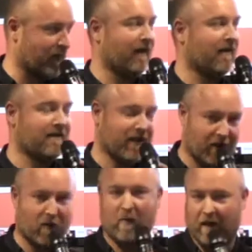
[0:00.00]
paying a
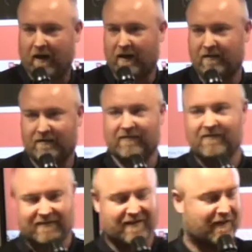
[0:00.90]
single penny. So
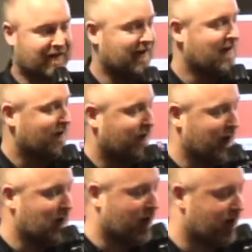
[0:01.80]
as I said,
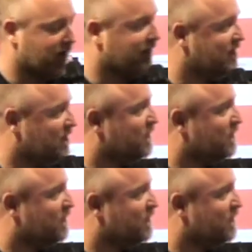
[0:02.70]
very marketing.